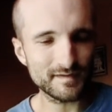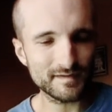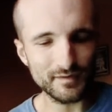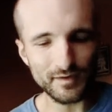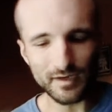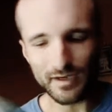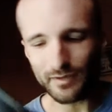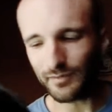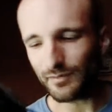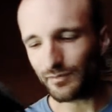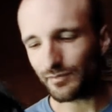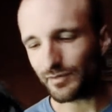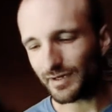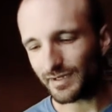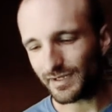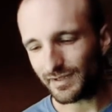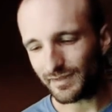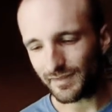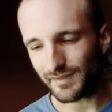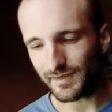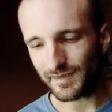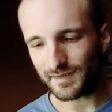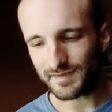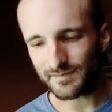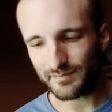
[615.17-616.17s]
So I would run
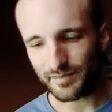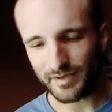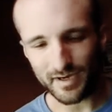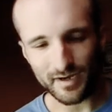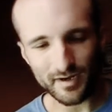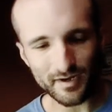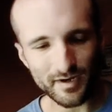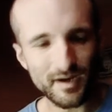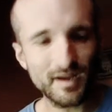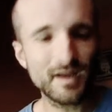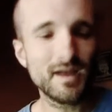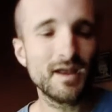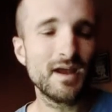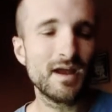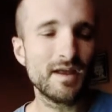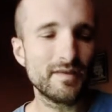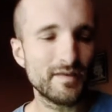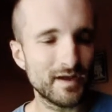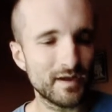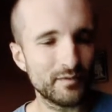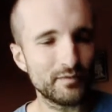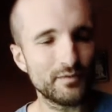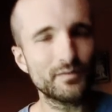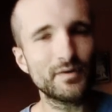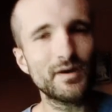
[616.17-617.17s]
in this pair,
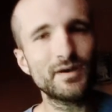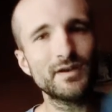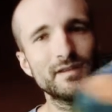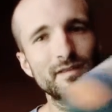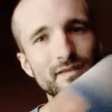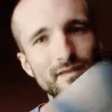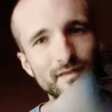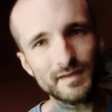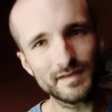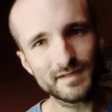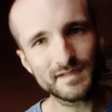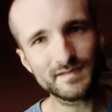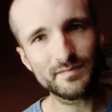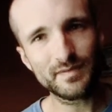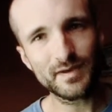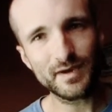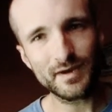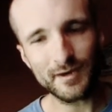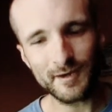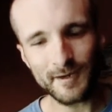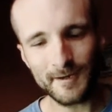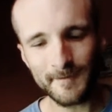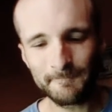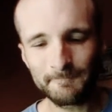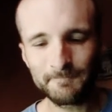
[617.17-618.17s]
and then I would run in this
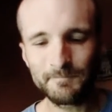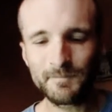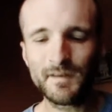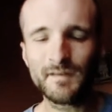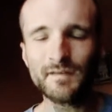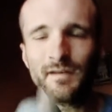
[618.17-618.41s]
pair,